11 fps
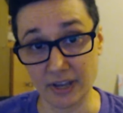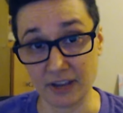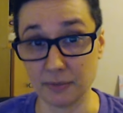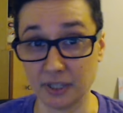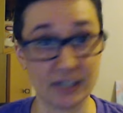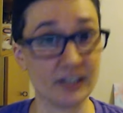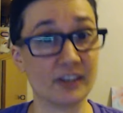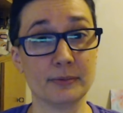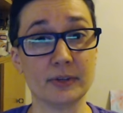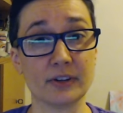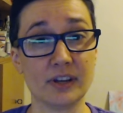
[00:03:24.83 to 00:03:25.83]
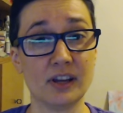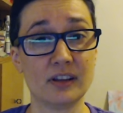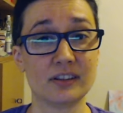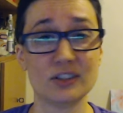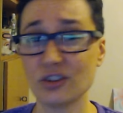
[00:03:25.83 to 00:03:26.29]
have money to give me or
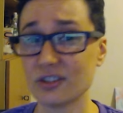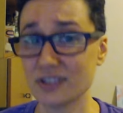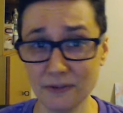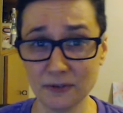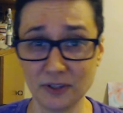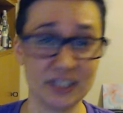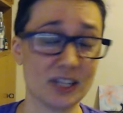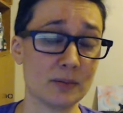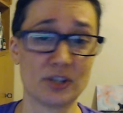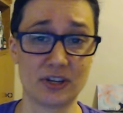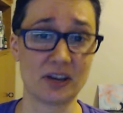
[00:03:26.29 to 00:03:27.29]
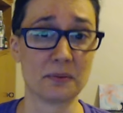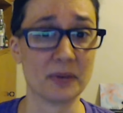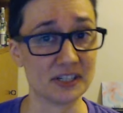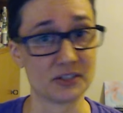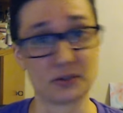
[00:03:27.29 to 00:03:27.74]
not, you should definitely come check out my
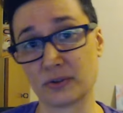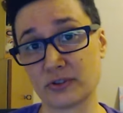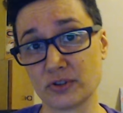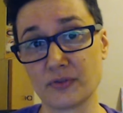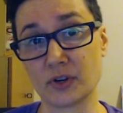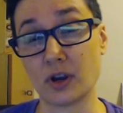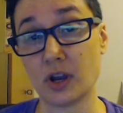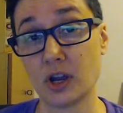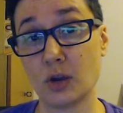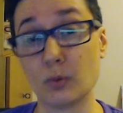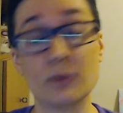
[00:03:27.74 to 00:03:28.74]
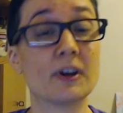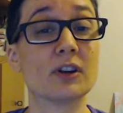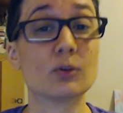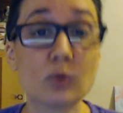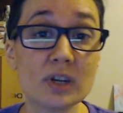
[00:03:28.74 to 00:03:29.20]
Discord server. We've got
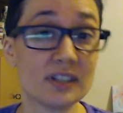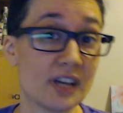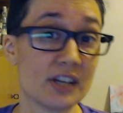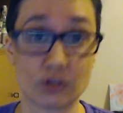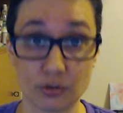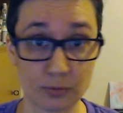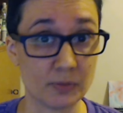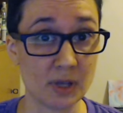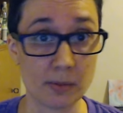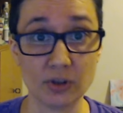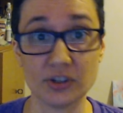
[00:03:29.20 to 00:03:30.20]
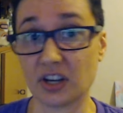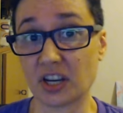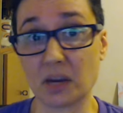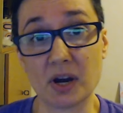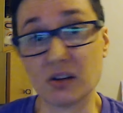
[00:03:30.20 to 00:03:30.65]
a real nice group of people
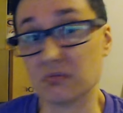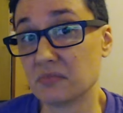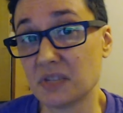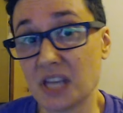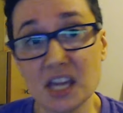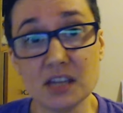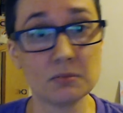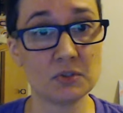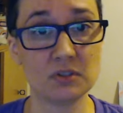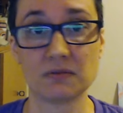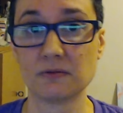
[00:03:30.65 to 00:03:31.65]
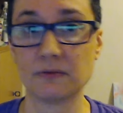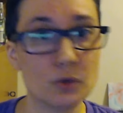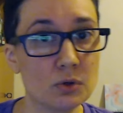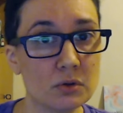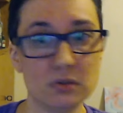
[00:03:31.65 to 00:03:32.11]
talking about games,
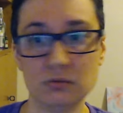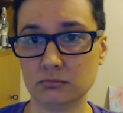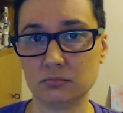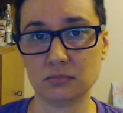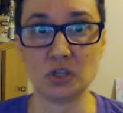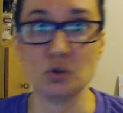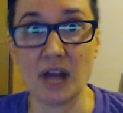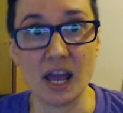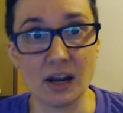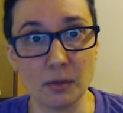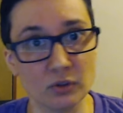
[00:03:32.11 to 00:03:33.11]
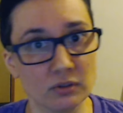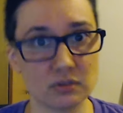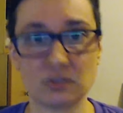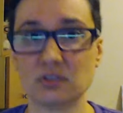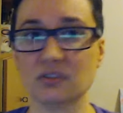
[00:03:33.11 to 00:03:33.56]
food, cute
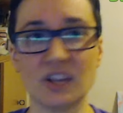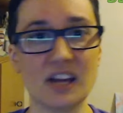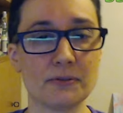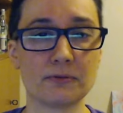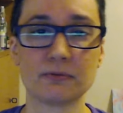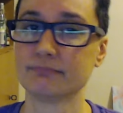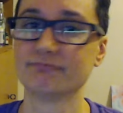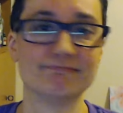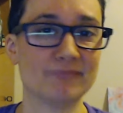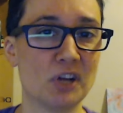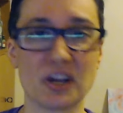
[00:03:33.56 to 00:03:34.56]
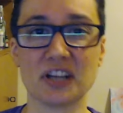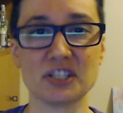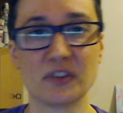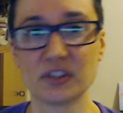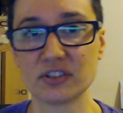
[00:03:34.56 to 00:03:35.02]
animals, life, all kinds
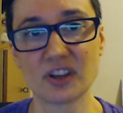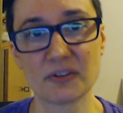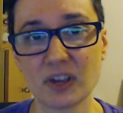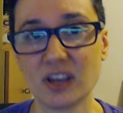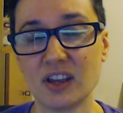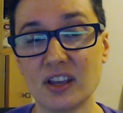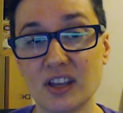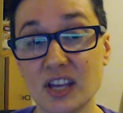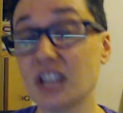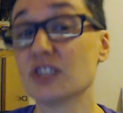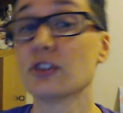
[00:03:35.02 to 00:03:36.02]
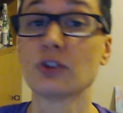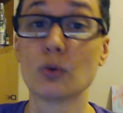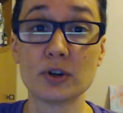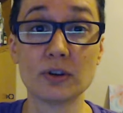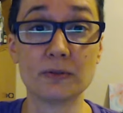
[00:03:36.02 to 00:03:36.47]
of other stuff. It's also
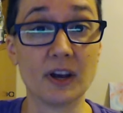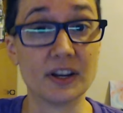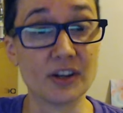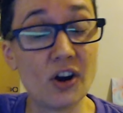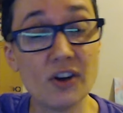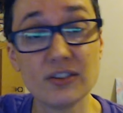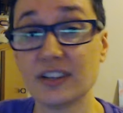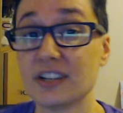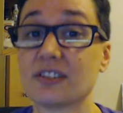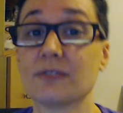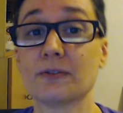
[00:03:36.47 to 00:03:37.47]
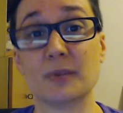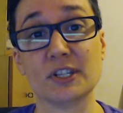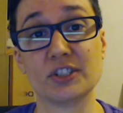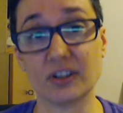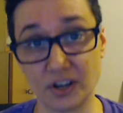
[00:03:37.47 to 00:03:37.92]
where you'll find all the latest
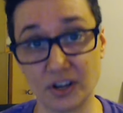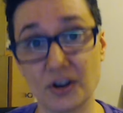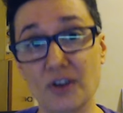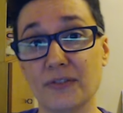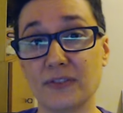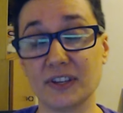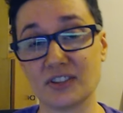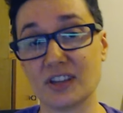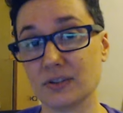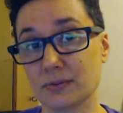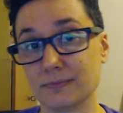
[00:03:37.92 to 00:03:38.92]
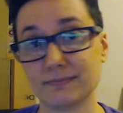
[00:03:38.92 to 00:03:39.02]
information on all the things I do.